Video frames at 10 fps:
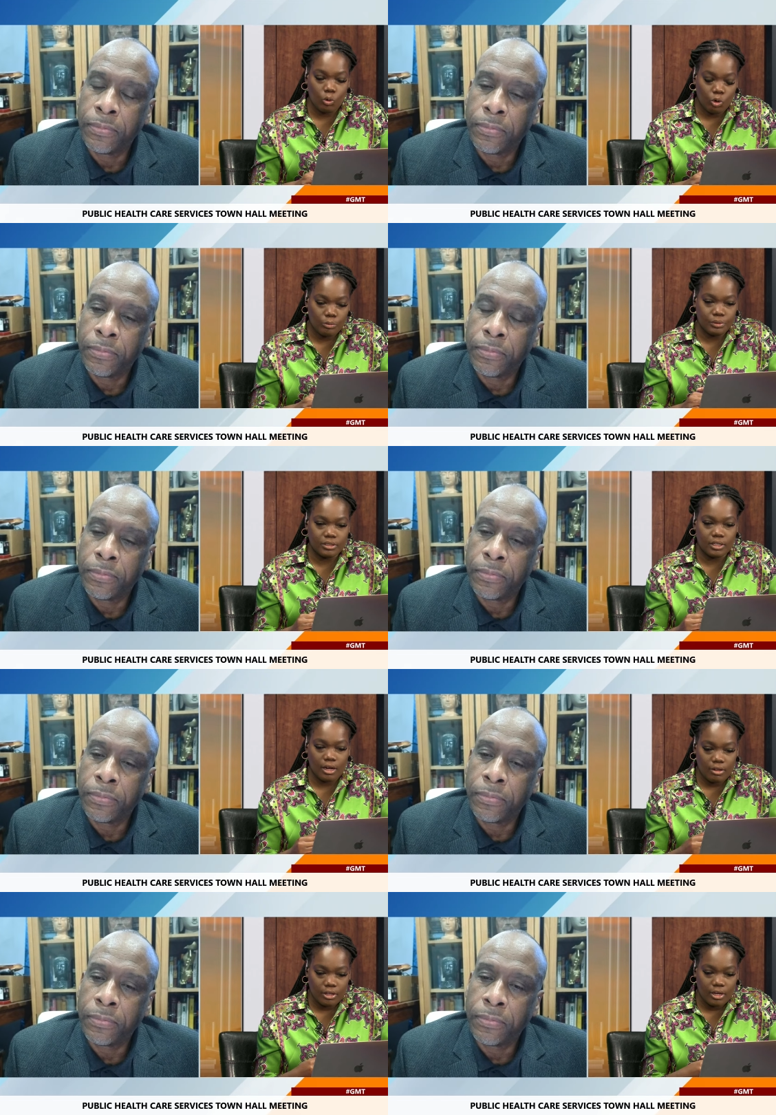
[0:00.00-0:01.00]
Speaker 1: hall meeting? Are
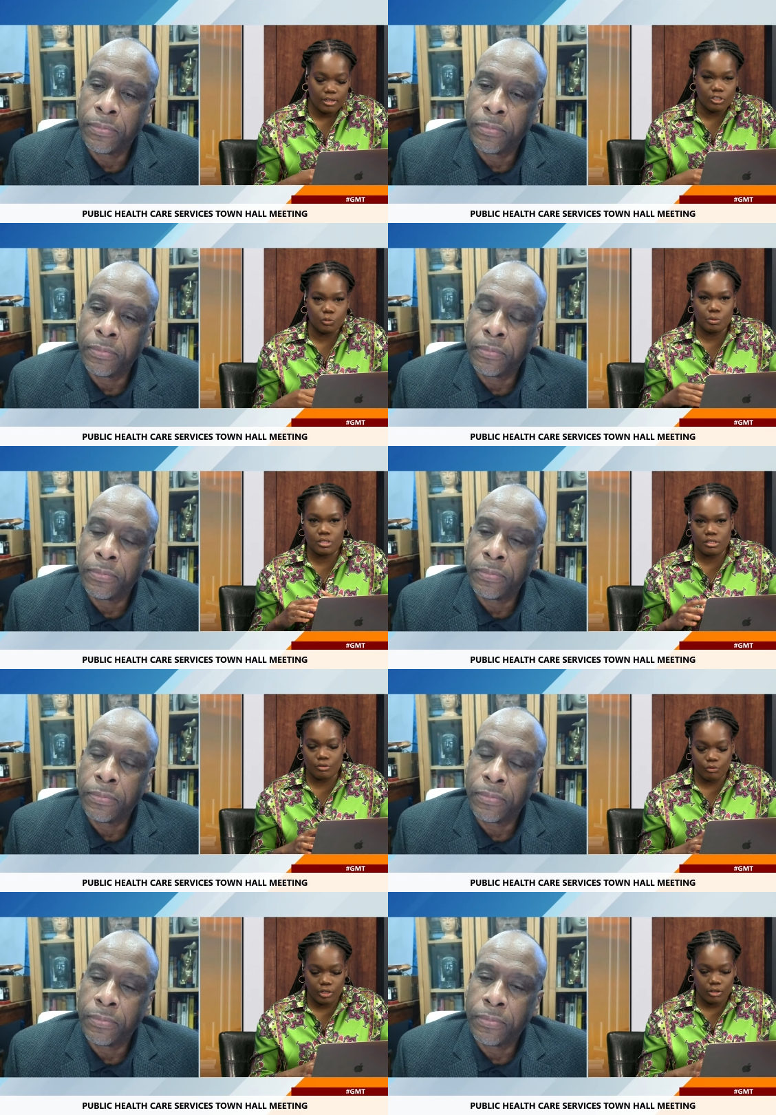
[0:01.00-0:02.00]
there any
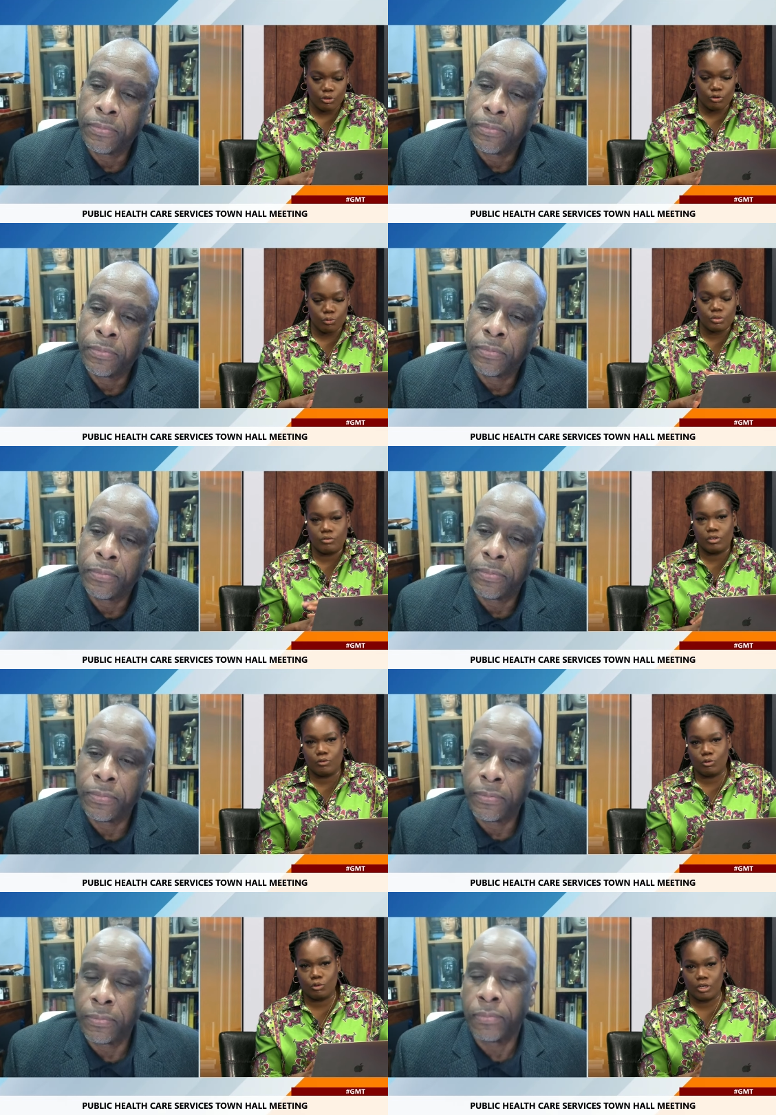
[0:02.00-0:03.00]
specific groups of
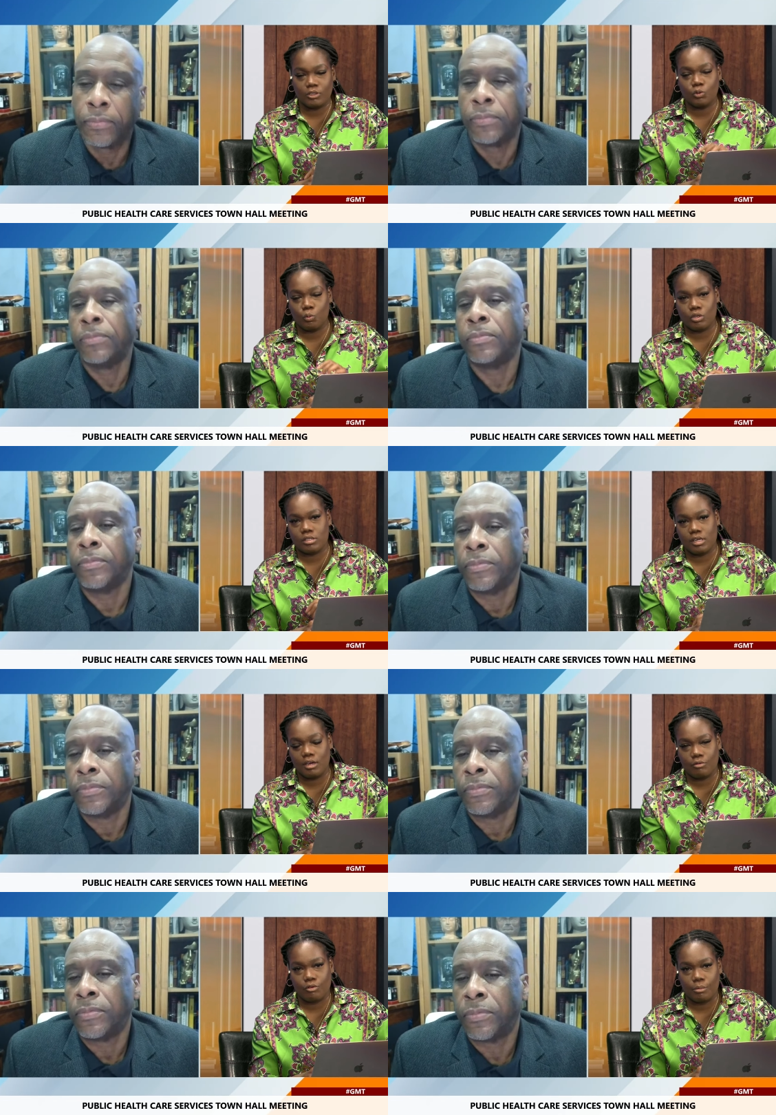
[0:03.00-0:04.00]
individuals that you want to hear
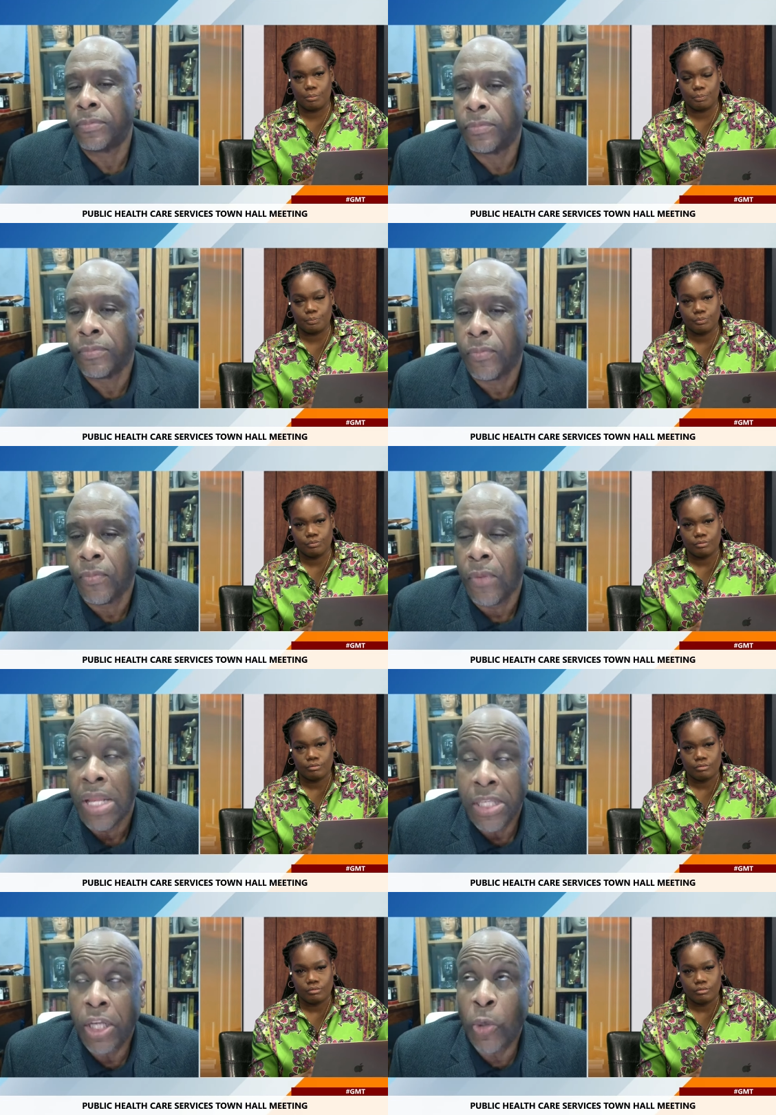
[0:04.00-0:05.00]
from?
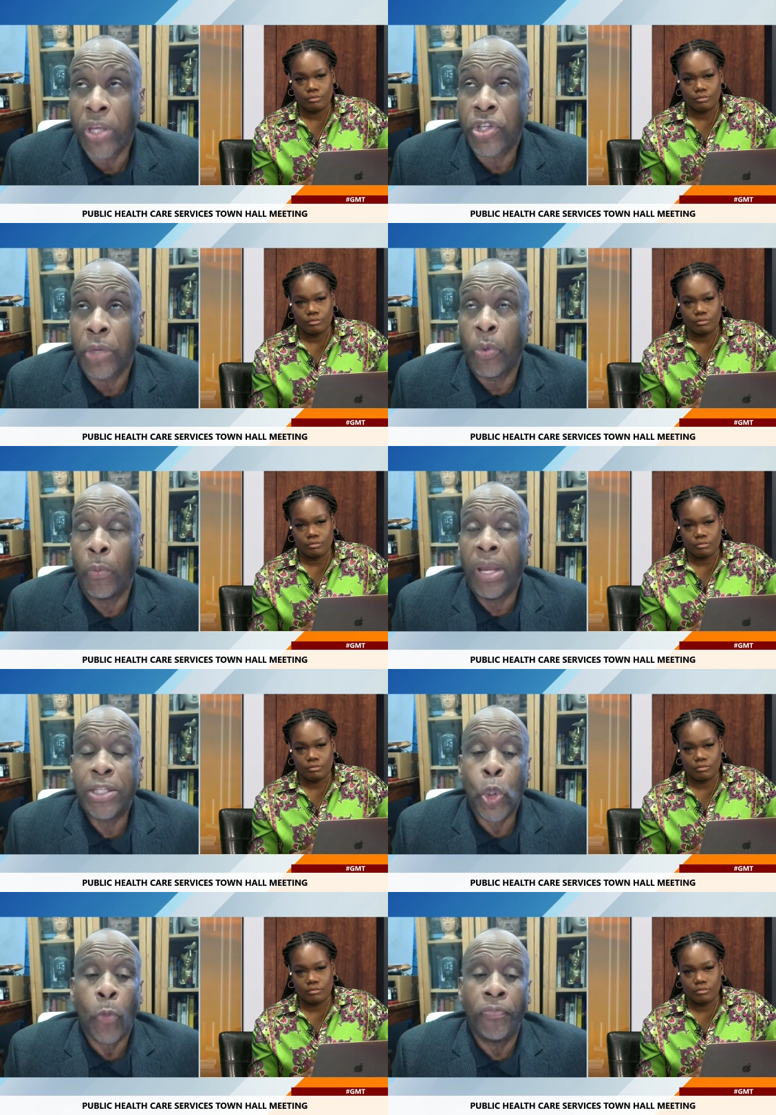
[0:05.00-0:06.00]
Speaker 2: It's a good question. Well,
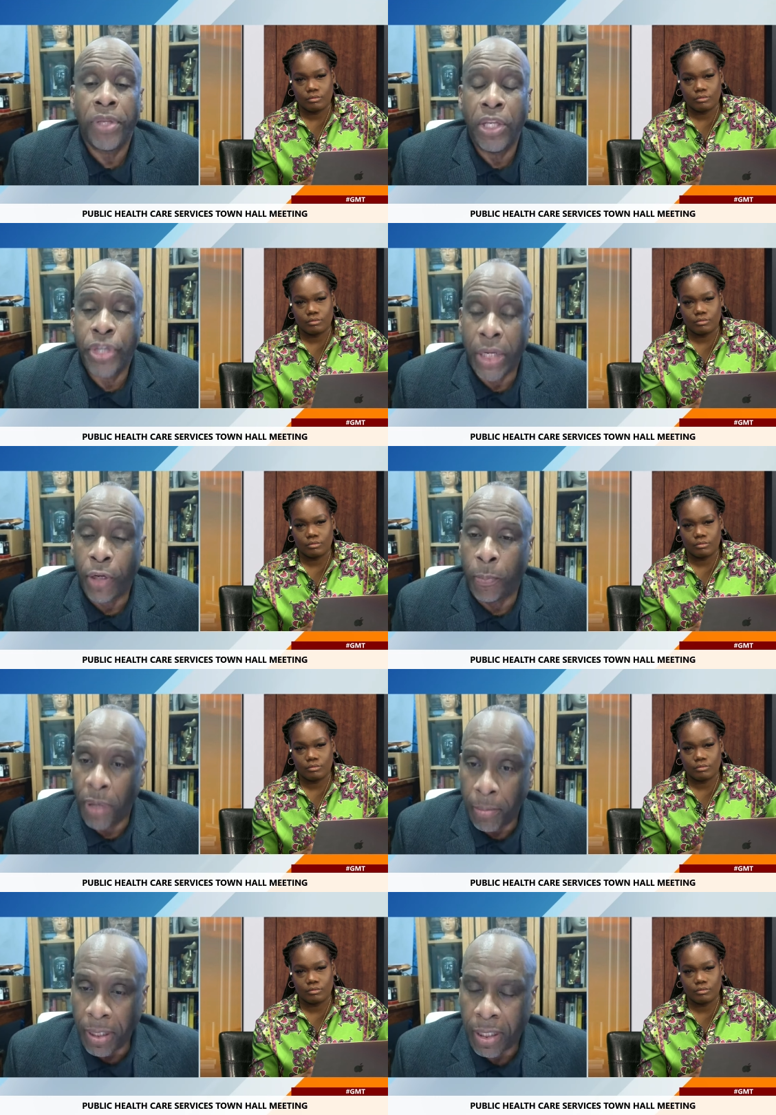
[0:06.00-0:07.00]
it's open to the general
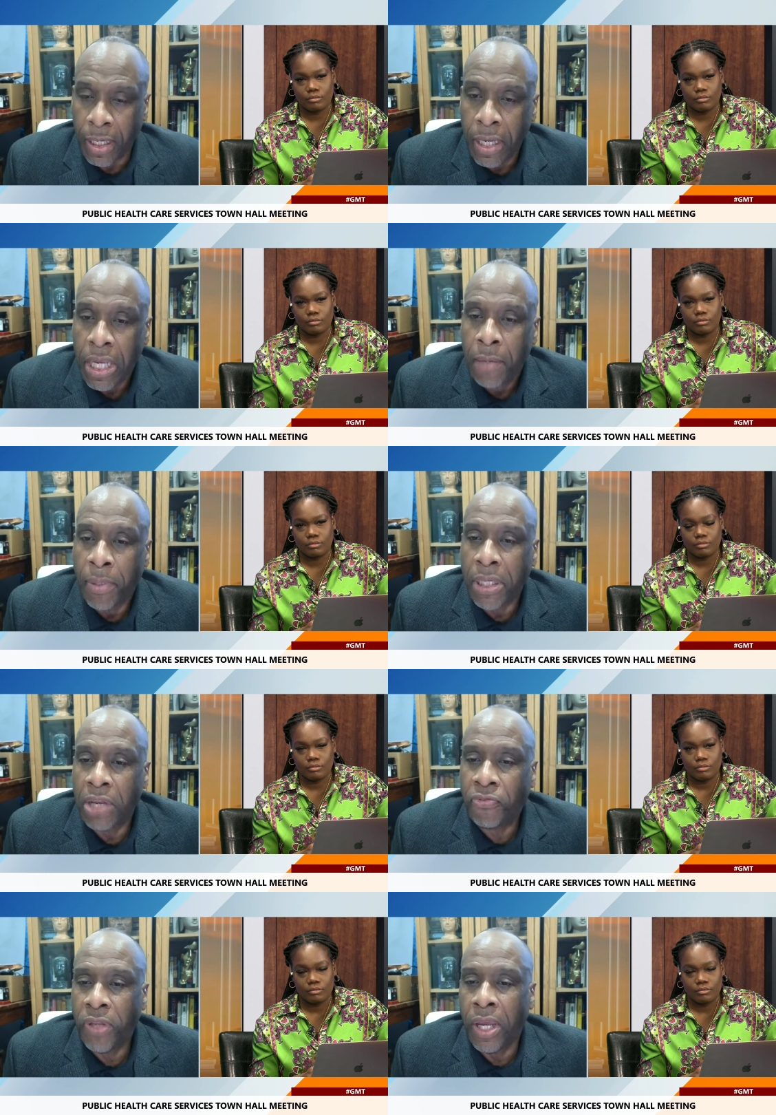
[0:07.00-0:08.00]
public. But
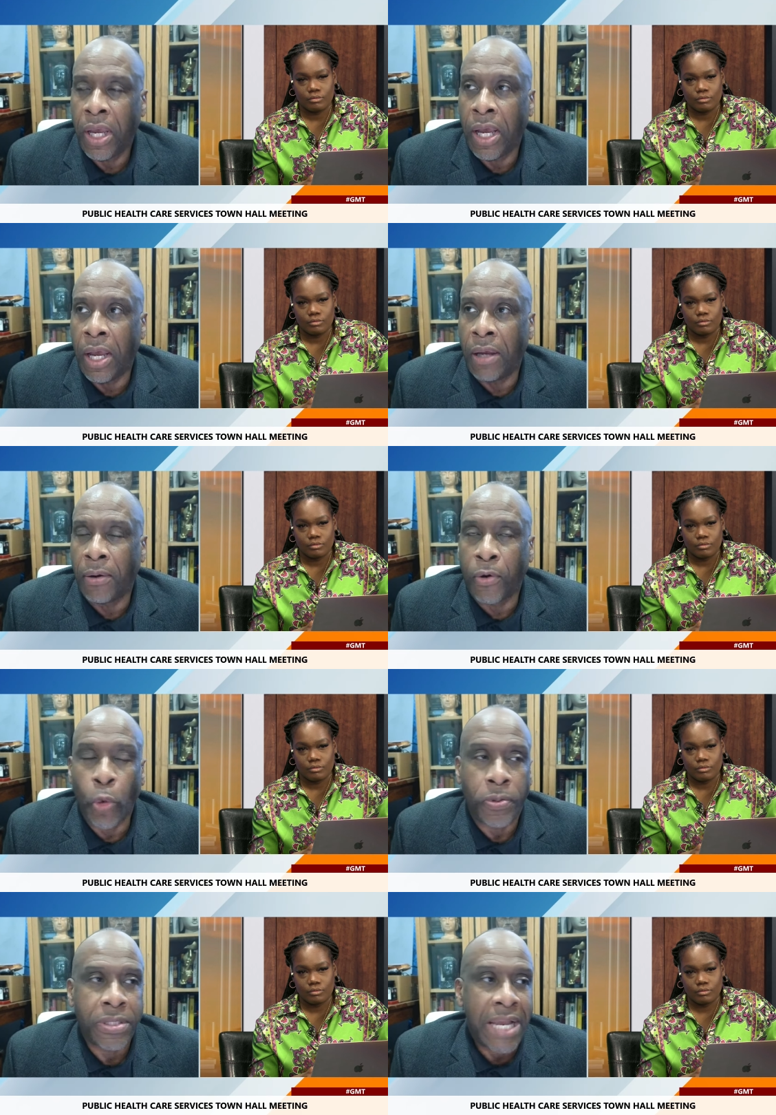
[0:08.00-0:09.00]
if there are
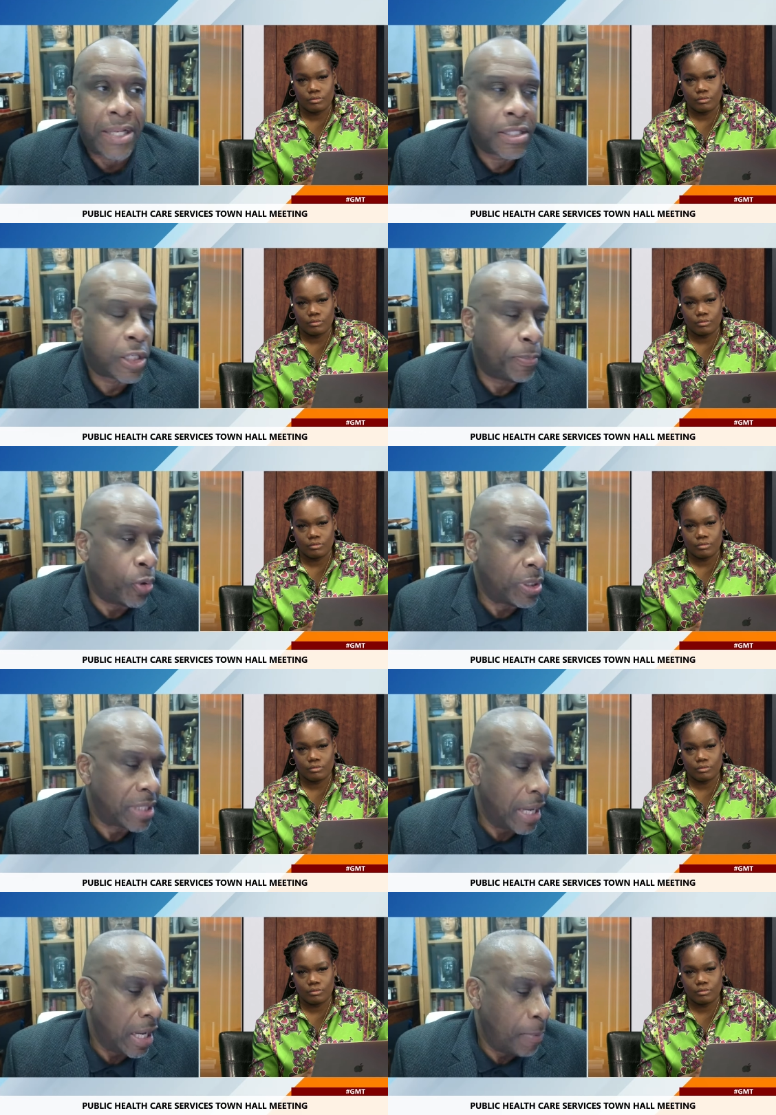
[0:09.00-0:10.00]
groups that support
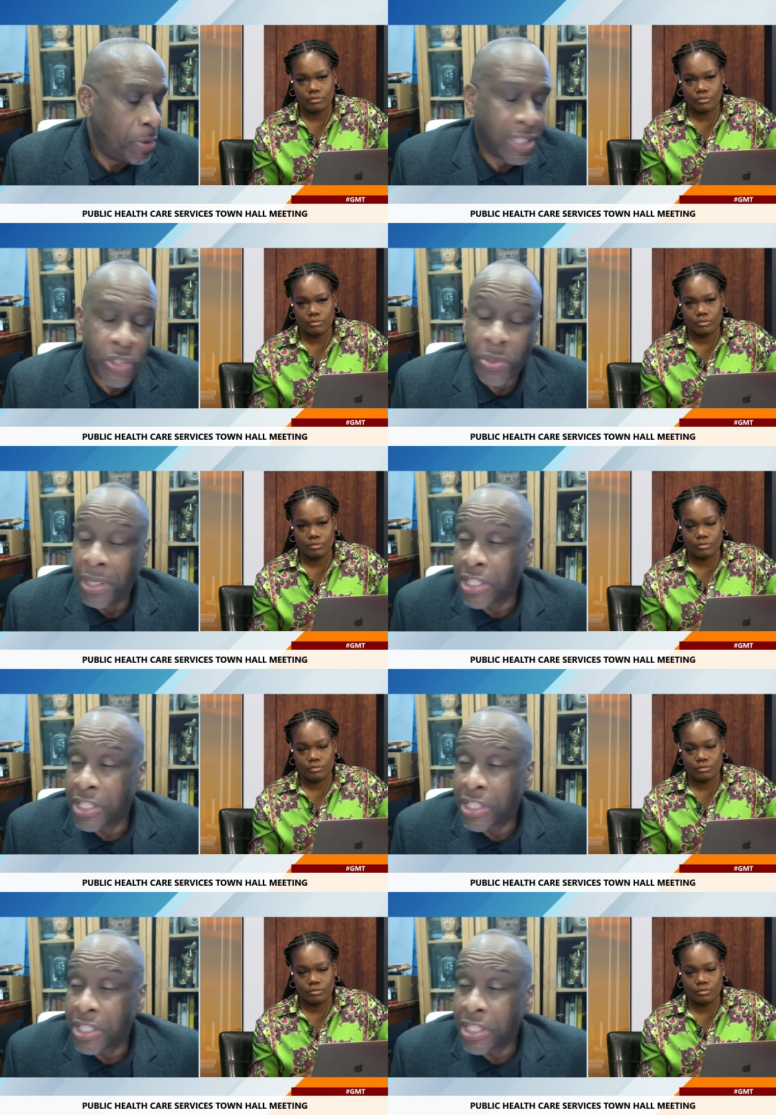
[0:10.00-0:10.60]
uh, persons with